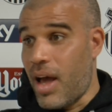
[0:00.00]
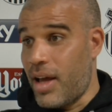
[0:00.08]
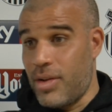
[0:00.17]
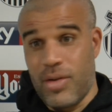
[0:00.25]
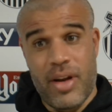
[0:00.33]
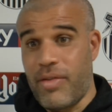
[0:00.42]

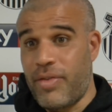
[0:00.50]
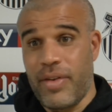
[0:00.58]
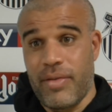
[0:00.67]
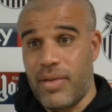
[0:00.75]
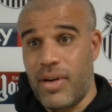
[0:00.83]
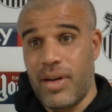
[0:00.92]
He done
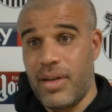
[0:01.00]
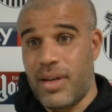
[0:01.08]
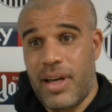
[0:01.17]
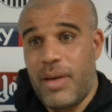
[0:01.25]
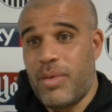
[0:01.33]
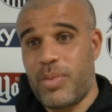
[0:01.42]
everything right. The
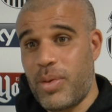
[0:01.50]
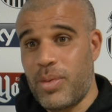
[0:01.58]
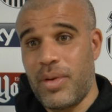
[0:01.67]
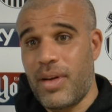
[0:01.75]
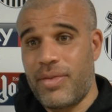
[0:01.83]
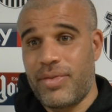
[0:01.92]
keeper's
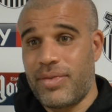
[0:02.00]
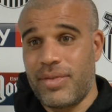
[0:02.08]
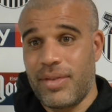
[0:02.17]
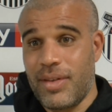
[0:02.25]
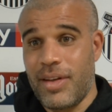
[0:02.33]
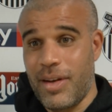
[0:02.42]
pulled
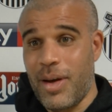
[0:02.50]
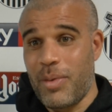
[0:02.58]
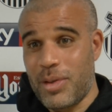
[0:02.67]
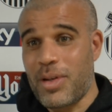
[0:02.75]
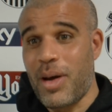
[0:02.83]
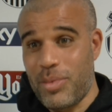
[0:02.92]
off, you
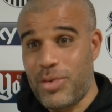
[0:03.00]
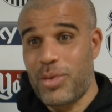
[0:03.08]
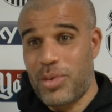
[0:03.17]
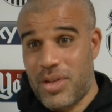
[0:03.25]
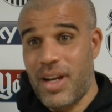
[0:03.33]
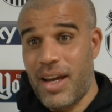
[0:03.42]
know, a top
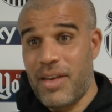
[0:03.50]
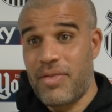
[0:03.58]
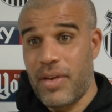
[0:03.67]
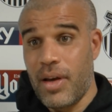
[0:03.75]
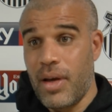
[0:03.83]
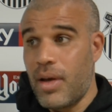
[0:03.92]
draw
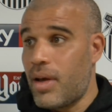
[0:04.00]
save.